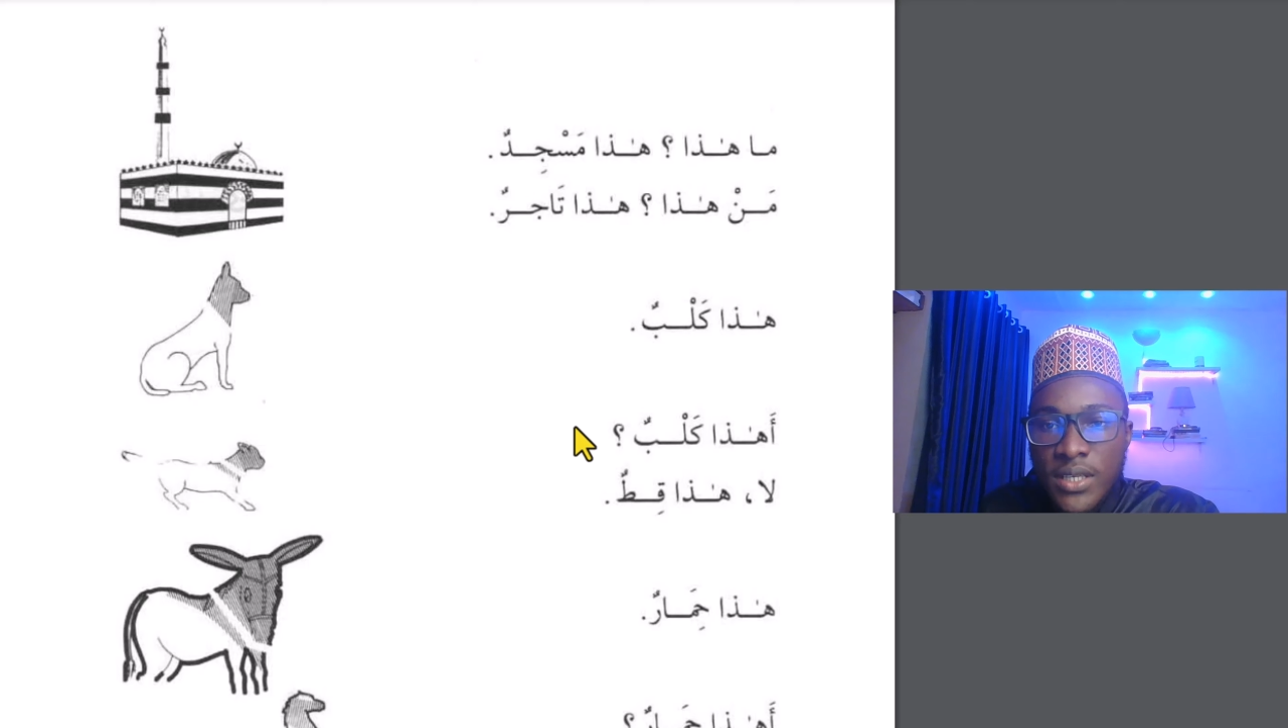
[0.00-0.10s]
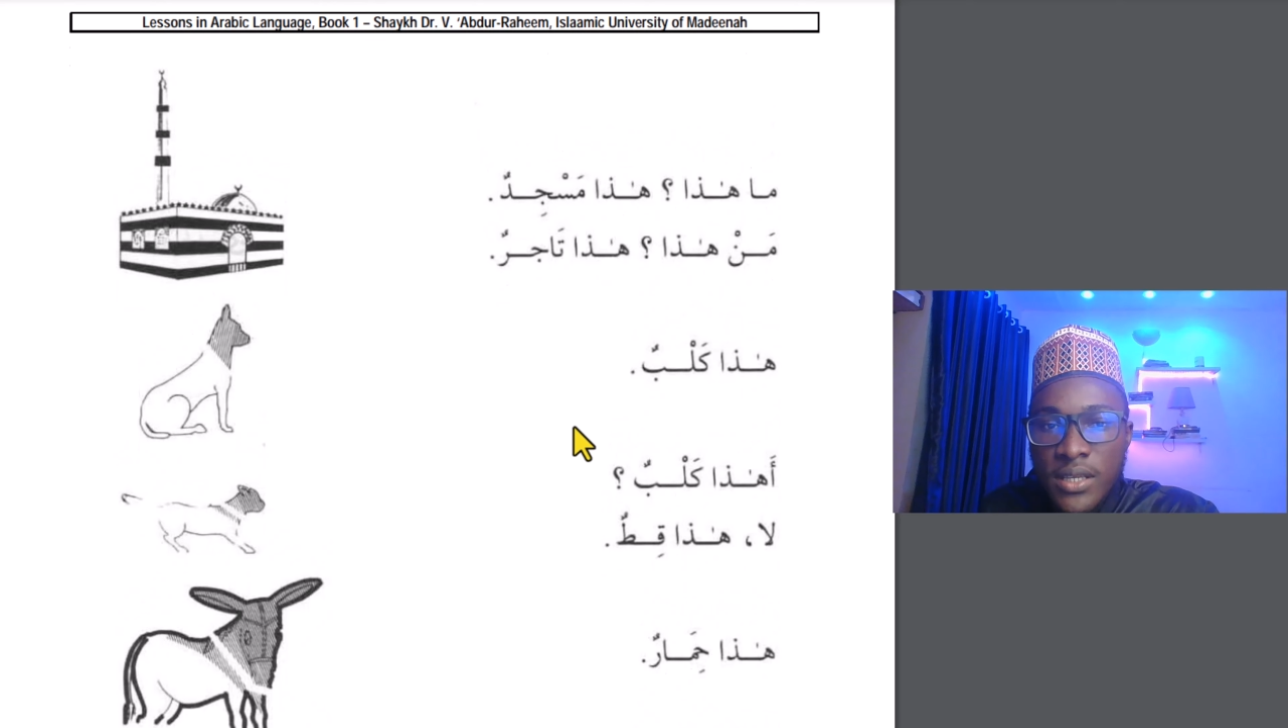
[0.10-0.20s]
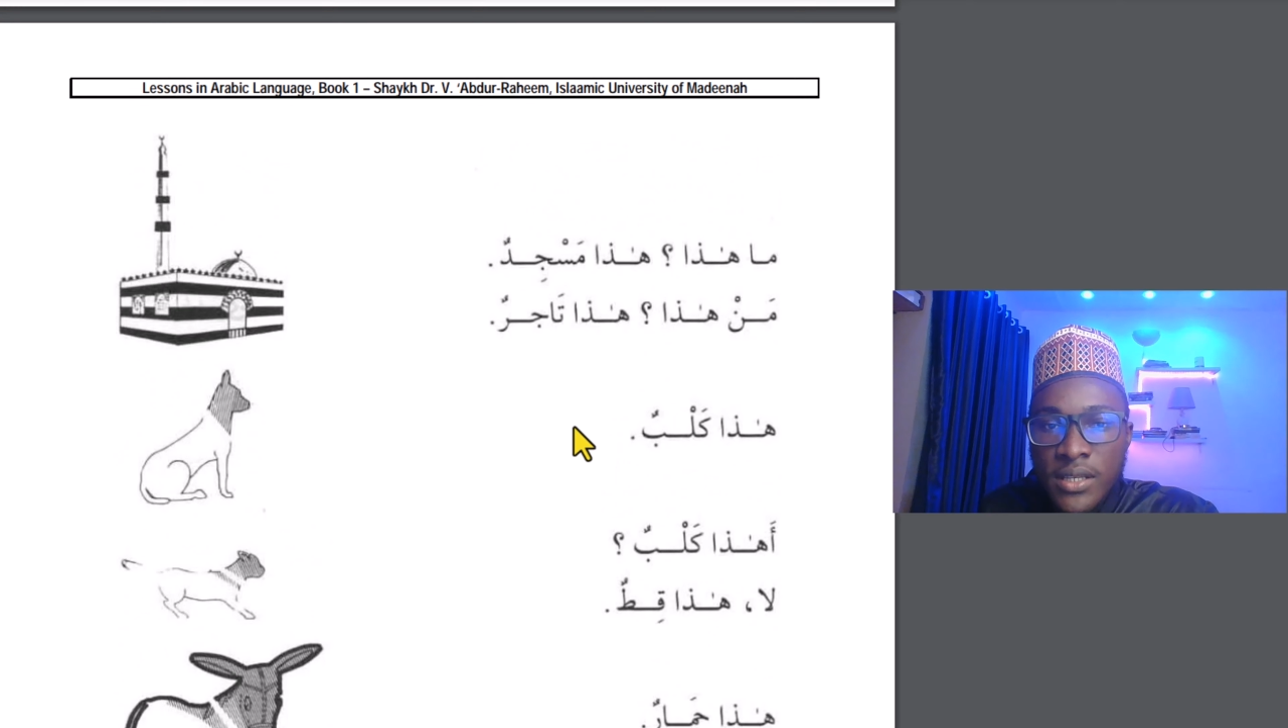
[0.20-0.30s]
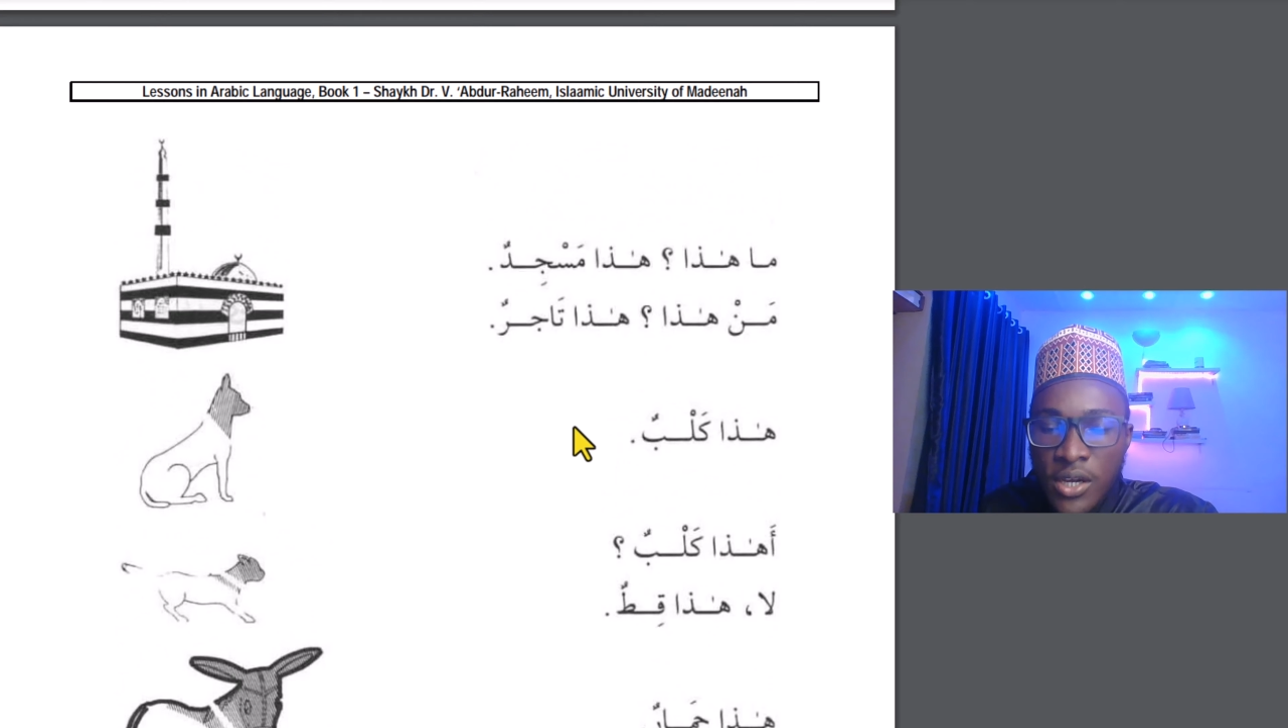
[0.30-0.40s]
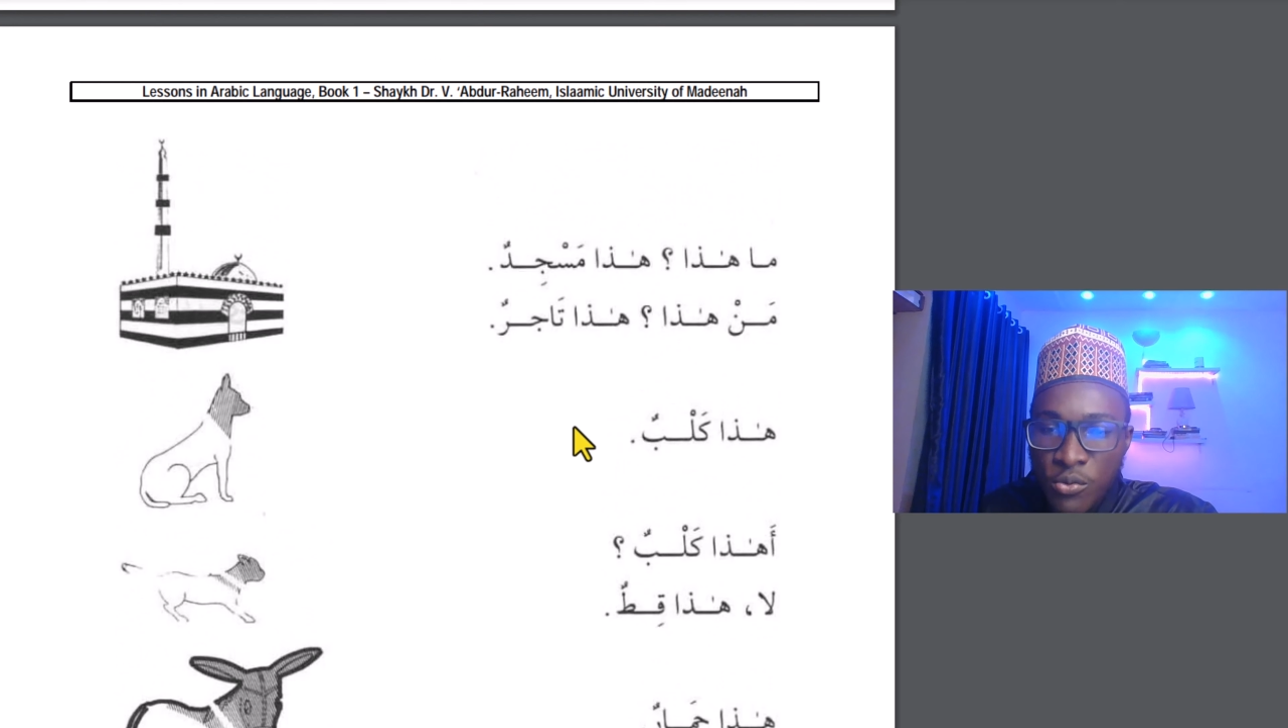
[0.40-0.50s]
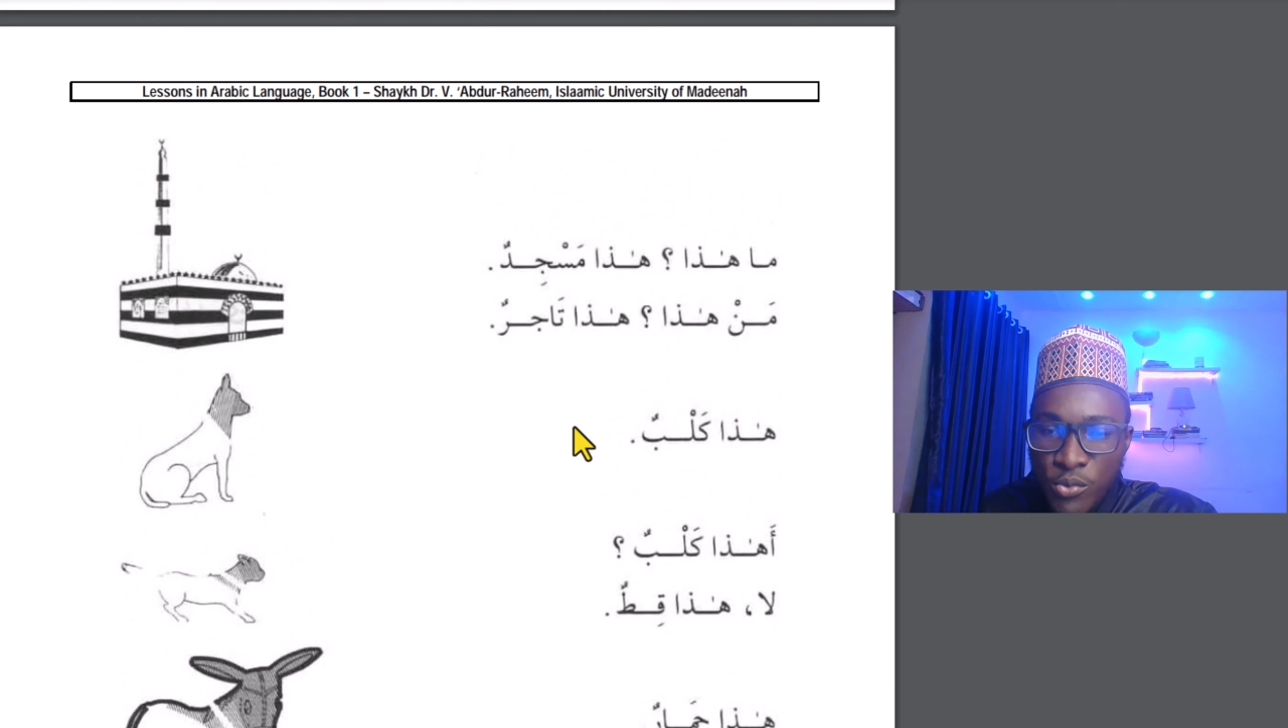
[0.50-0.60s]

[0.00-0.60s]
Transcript: Now